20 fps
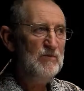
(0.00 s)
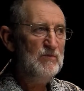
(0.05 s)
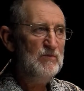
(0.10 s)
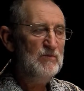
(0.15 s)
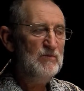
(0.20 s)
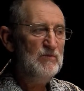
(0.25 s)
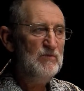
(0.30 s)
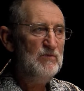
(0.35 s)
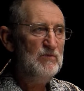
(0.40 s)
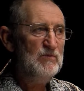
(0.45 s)

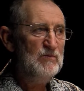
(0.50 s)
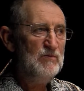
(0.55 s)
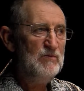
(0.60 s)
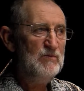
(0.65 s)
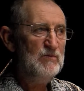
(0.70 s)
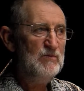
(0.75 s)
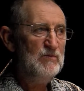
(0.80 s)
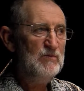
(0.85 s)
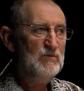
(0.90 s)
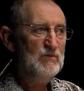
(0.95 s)

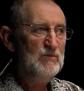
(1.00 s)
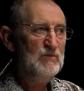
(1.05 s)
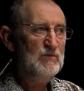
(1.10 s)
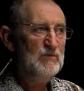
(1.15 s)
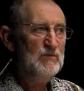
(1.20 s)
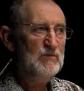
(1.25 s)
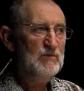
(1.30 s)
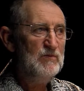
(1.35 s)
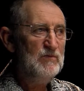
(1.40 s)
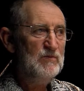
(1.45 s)

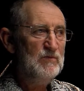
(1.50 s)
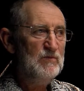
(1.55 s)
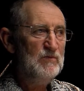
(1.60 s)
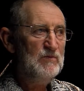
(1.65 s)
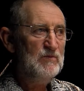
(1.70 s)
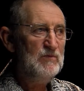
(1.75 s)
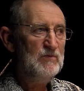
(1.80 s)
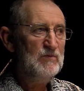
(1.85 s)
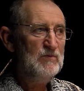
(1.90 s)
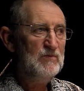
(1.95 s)

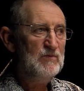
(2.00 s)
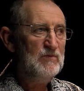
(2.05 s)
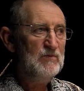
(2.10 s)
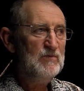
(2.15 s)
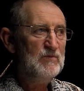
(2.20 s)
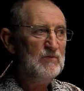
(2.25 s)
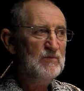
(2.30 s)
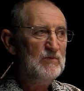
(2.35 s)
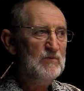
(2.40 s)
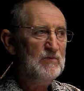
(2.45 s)

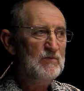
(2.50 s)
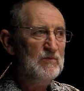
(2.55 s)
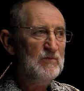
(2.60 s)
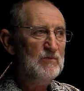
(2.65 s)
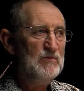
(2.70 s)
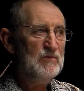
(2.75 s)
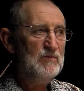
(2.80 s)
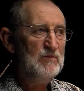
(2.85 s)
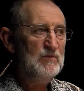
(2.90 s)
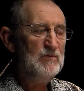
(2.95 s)

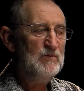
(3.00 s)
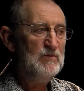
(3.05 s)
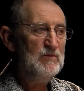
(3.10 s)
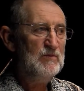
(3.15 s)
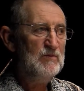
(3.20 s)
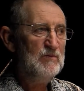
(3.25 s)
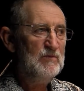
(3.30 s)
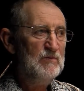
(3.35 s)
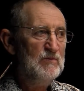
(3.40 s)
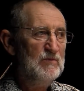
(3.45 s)

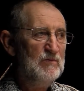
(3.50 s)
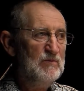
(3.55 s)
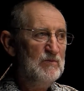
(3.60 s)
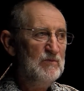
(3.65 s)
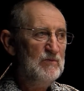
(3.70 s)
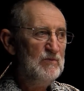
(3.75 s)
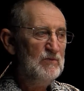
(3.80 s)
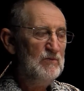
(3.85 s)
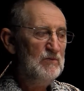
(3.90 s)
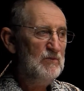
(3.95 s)

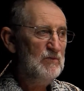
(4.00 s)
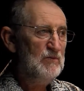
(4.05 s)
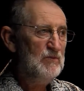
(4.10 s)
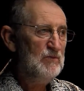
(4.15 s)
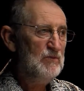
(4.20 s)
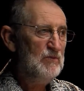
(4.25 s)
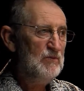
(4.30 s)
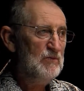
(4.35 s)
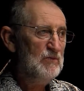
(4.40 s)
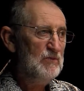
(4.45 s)

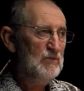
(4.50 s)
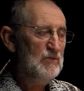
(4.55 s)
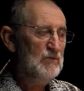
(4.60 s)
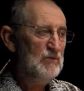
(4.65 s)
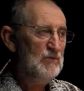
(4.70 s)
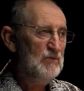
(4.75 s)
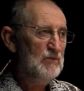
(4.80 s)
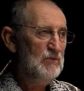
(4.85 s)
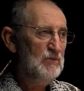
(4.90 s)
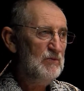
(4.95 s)

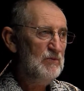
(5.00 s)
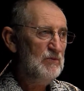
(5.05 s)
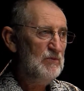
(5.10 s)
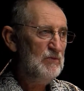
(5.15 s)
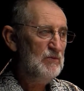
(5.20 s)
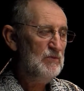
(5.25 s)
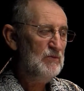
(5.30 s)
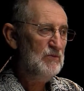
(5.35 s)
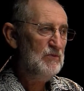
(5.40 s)
The person shown says nothing.